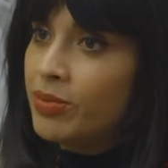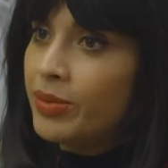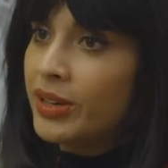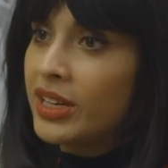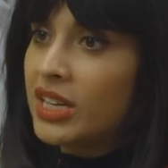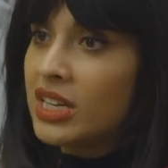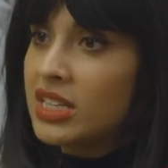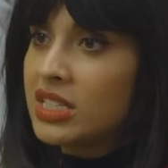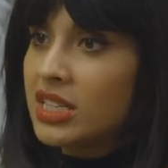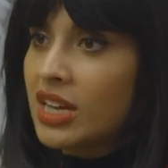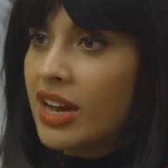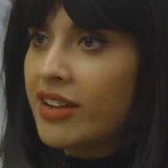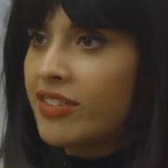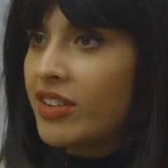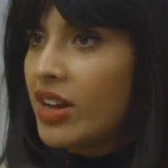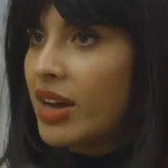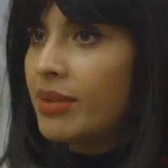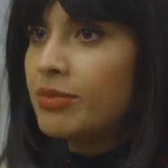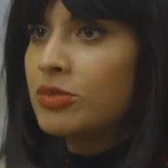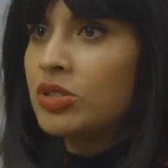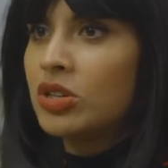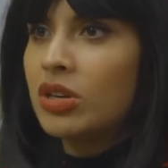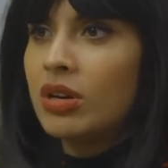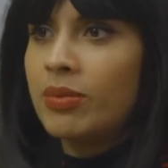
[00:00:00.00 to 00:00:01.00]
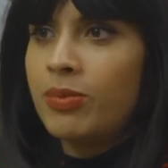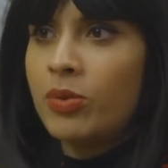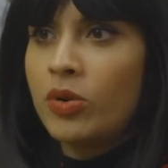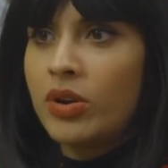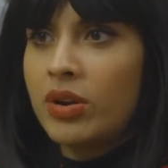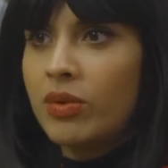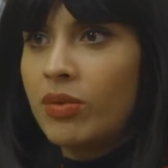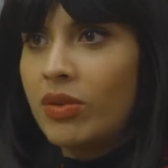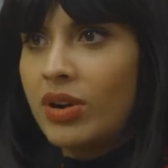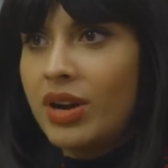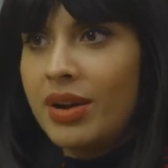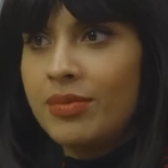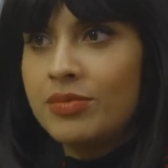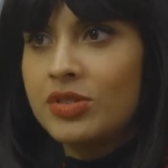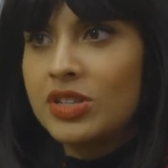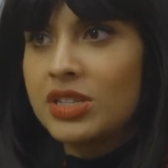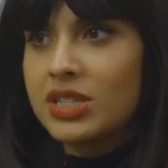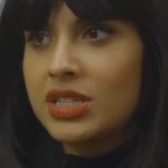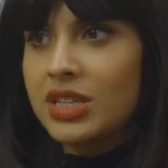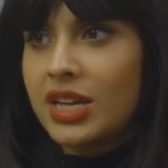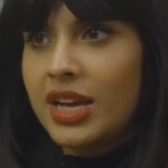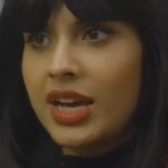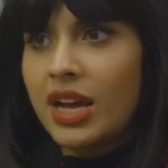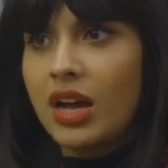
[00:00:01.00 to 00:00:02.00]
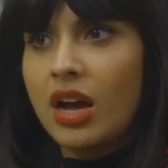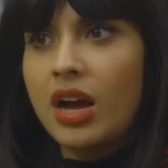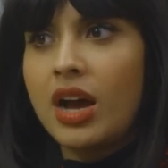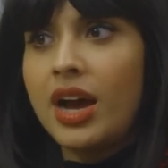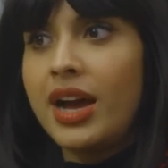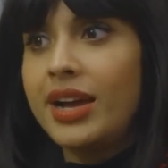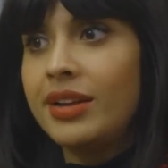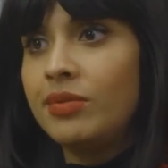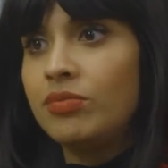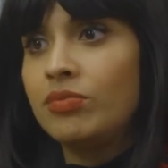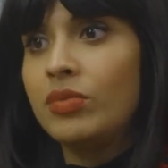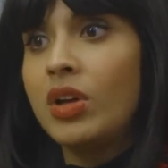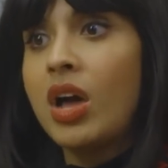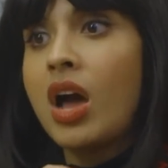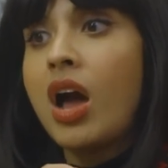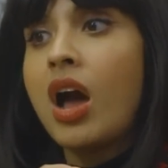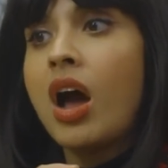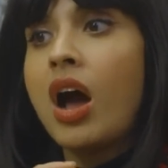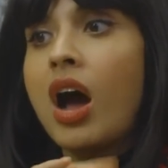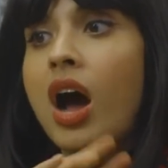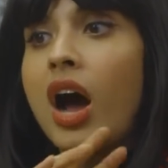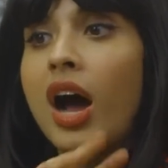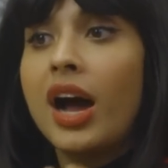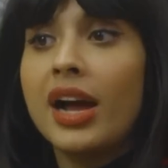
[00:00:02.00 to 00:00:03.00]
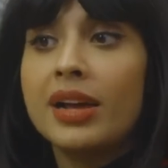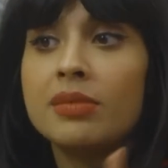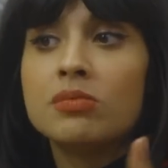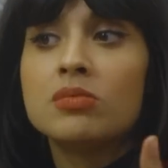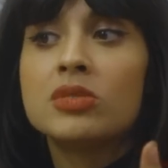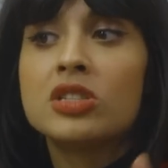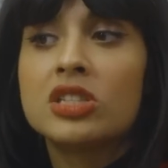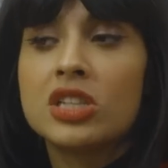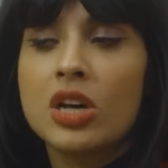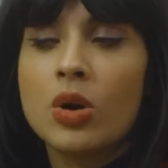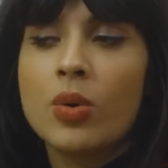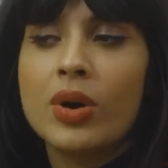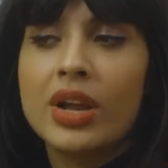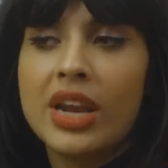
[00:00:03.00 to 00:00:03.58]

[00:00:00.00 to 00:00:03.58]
Because I've come to a point where I'm just like, I'm so